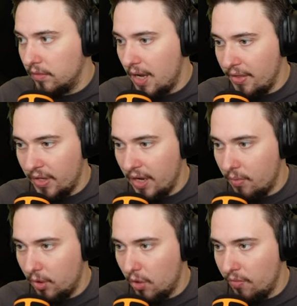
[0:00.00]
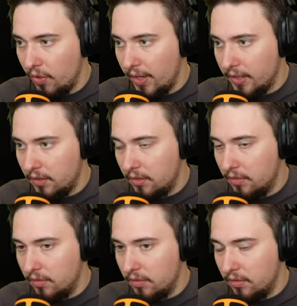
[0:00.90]
I think I will go for that.
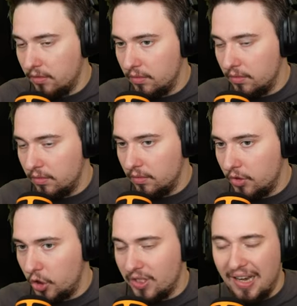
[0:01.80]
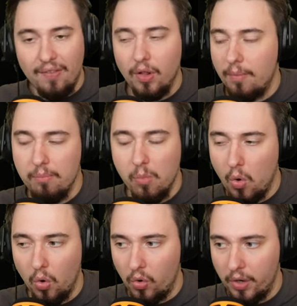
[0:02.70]
Just level up
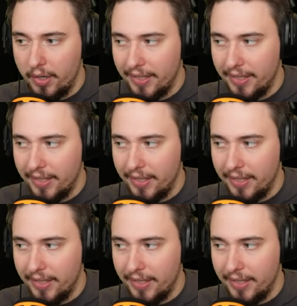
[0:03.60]
more.